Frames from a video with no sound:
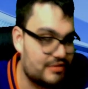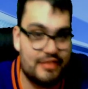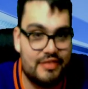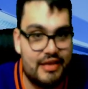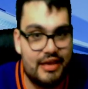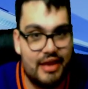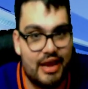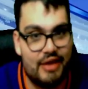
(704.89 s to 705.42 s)
I
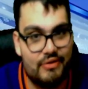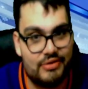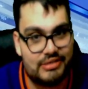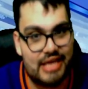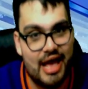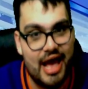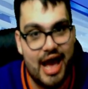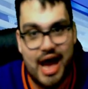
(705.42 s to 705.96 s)
think
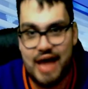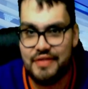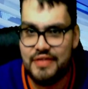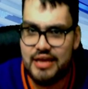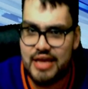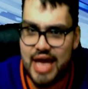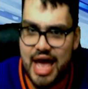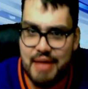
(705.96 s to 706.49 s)

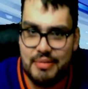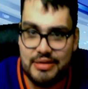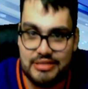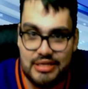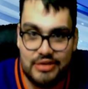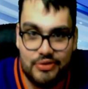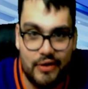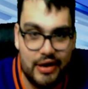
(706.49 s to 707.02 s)

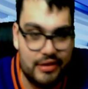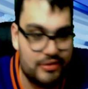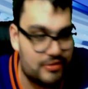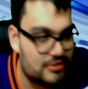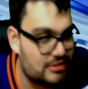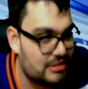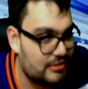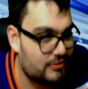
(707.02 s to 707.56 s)
Edmonton
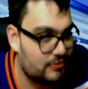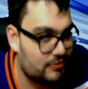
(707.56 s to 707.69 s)
Oilers.